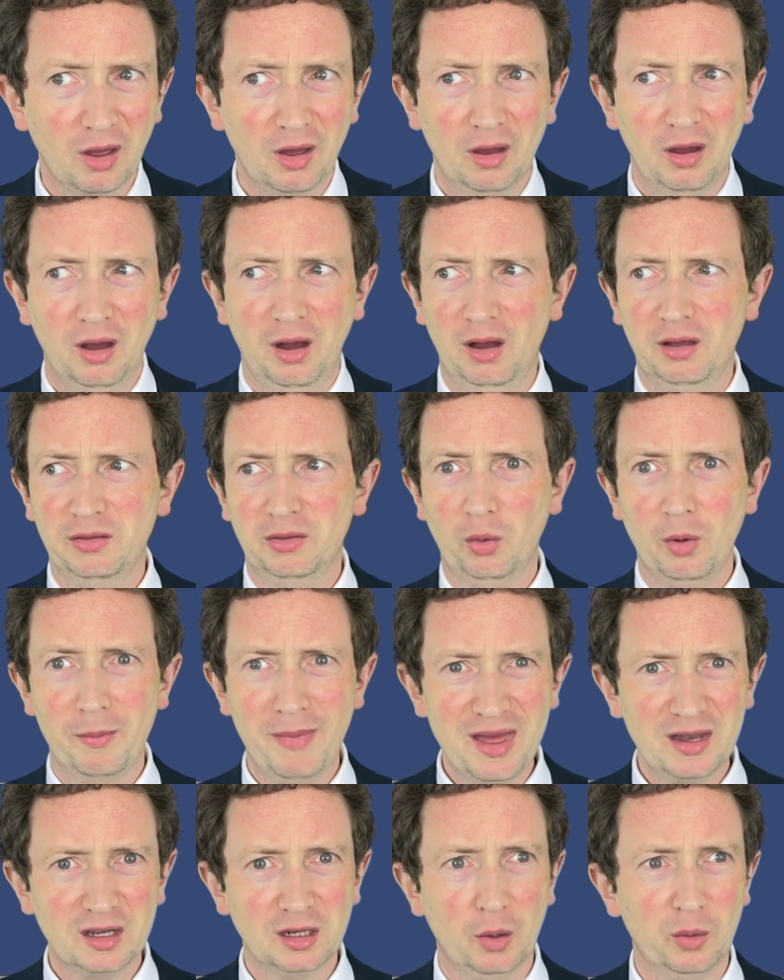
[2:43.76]
There were
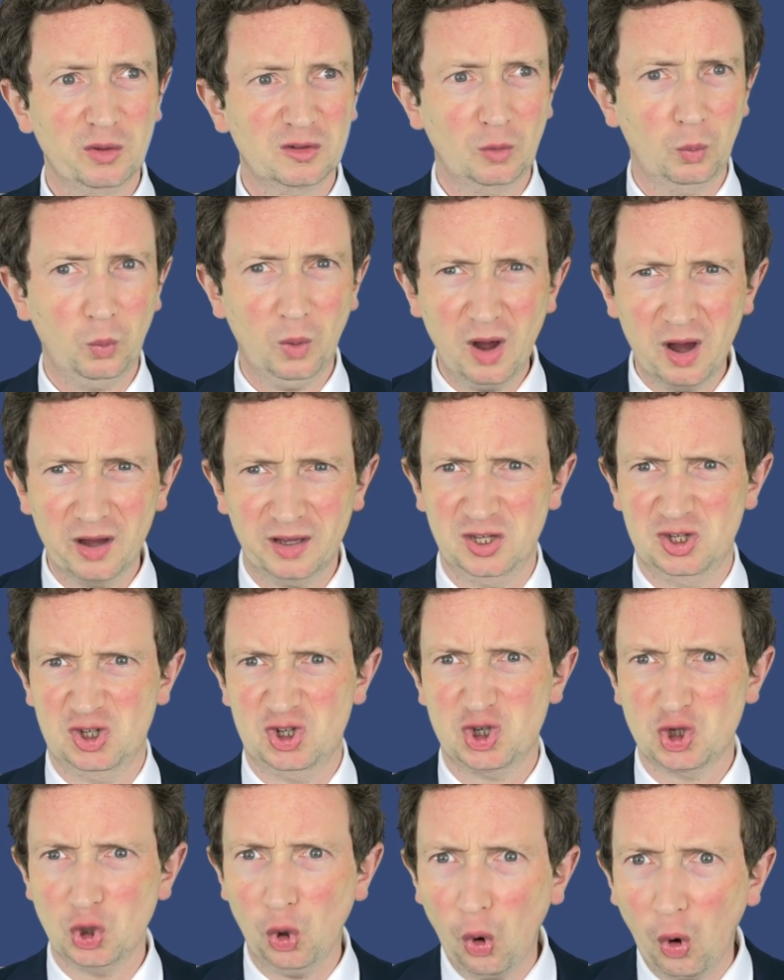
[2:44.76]
men going to work in
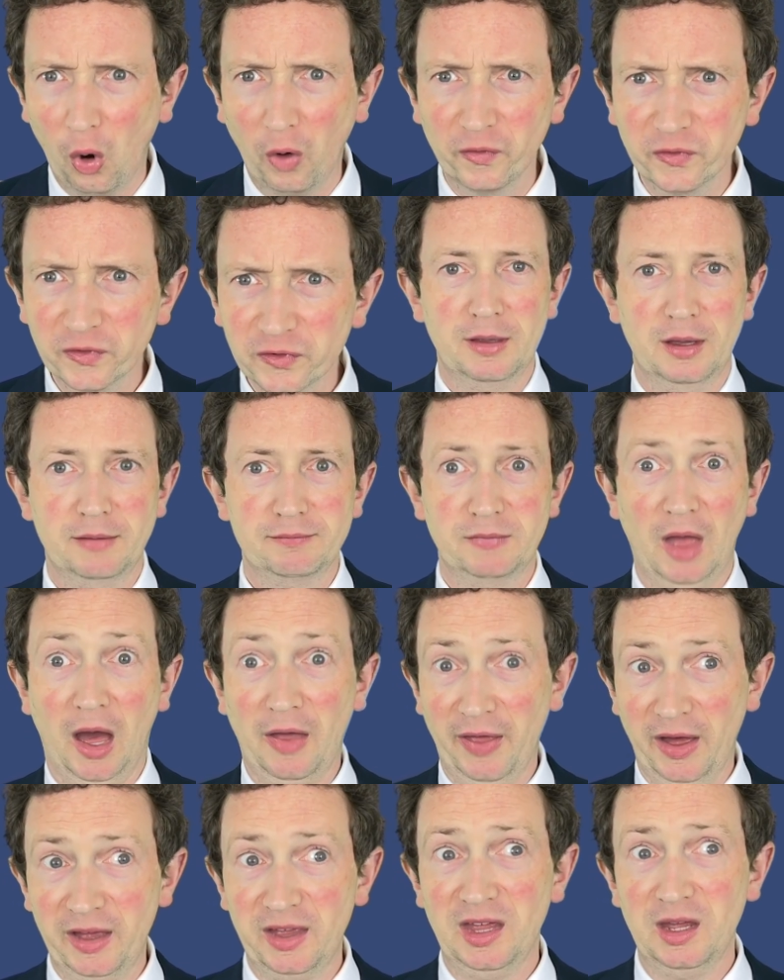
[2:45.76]
shorts. And
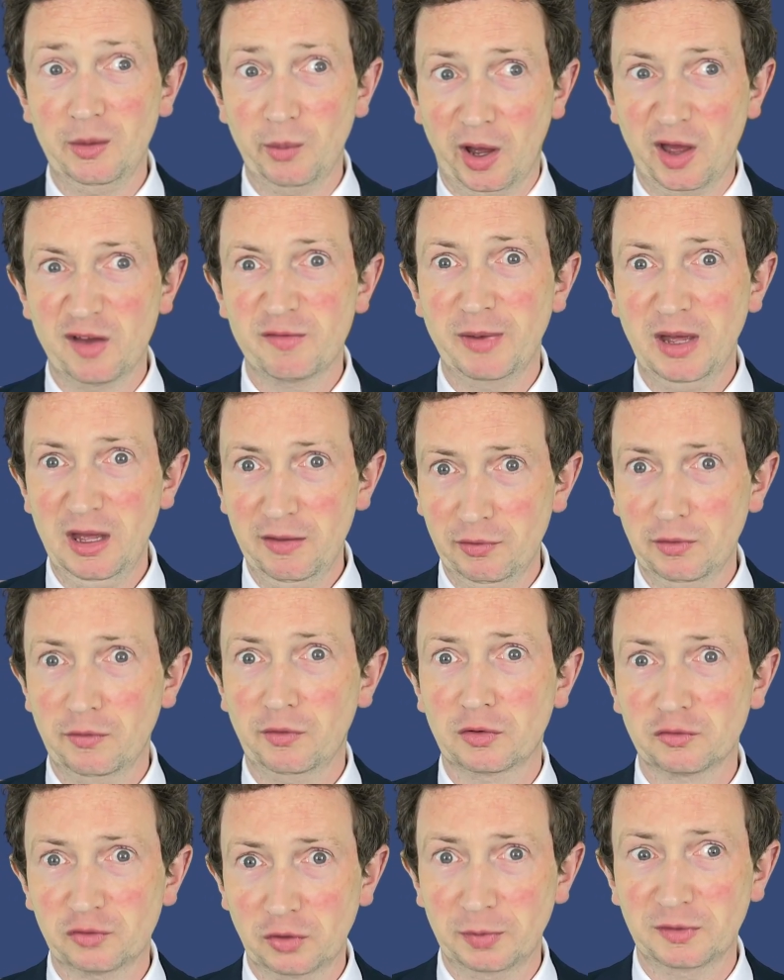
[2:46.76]
that heat wave may even have
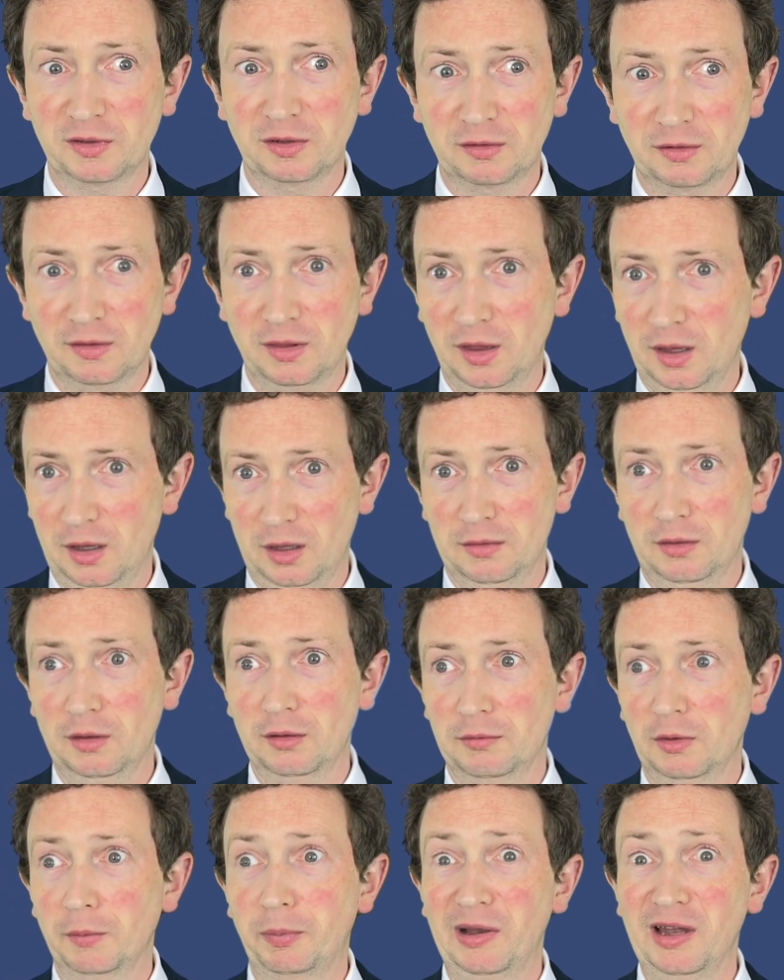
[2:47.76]
contributed to
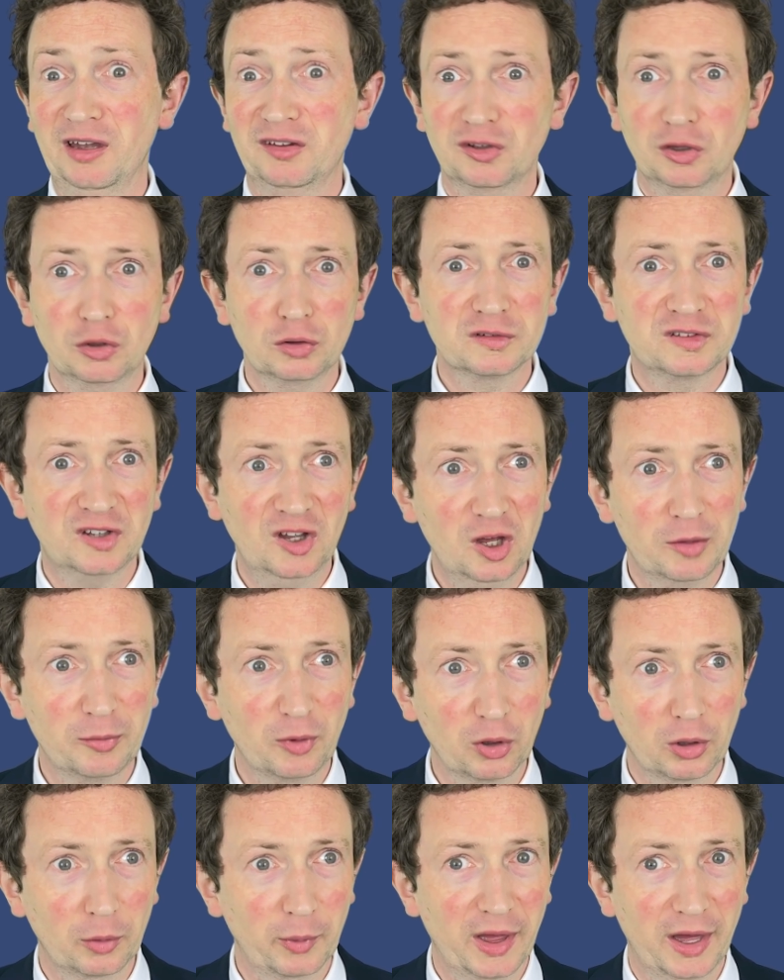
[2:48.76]
the political
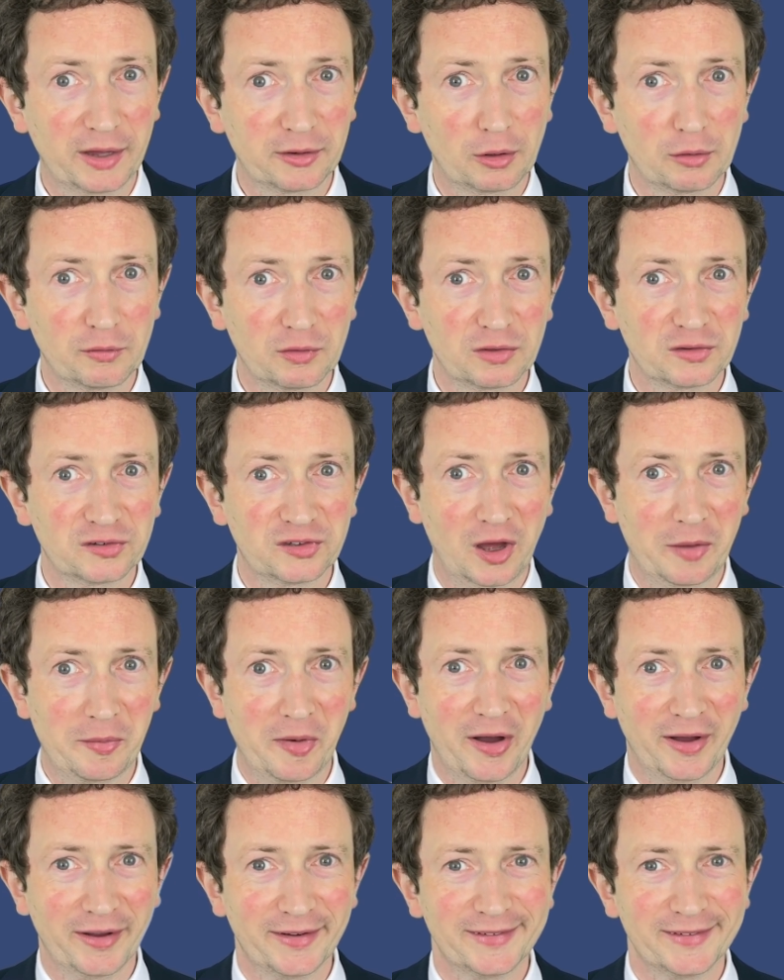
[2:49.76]
turmoil we had over the summer.